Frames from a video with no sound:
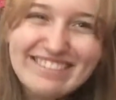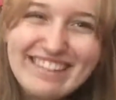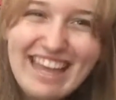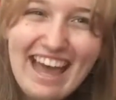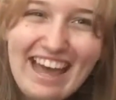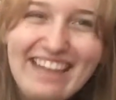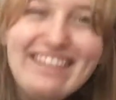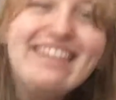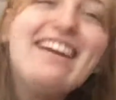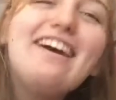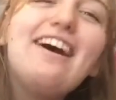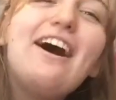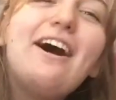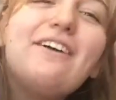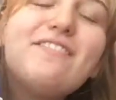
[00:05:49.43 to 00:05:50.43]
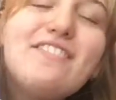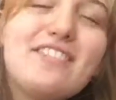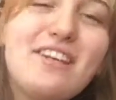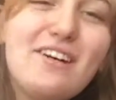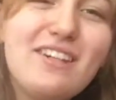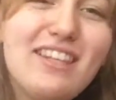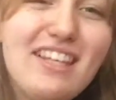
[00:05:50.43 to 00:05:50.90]
yeah. Um,
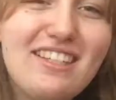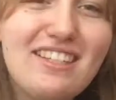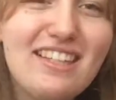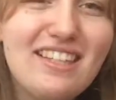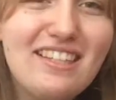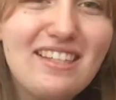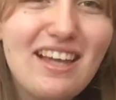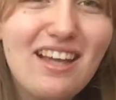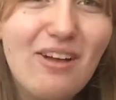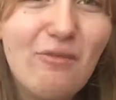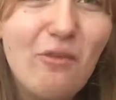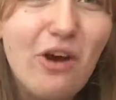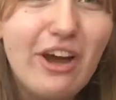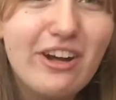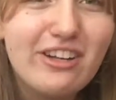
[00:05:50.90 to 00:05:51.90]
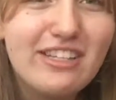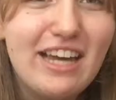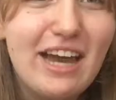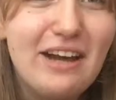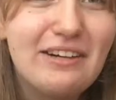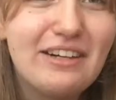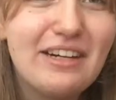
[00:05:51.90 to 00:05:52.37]
so this is um, Water
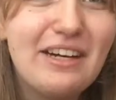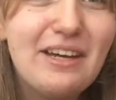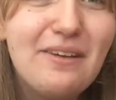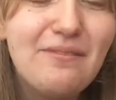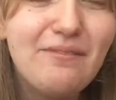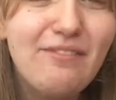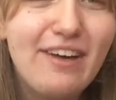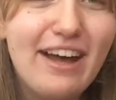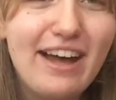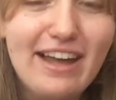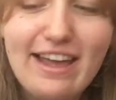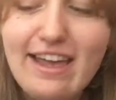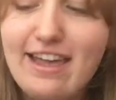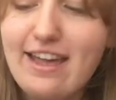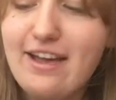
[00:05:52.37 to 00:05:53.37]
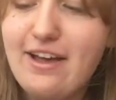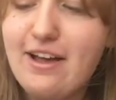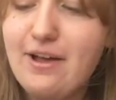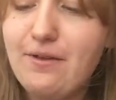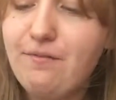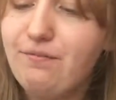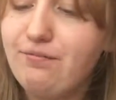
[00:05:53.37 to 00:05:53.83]
Tower by
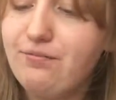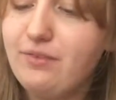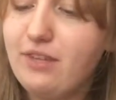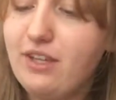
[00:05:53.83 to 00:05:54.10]
um,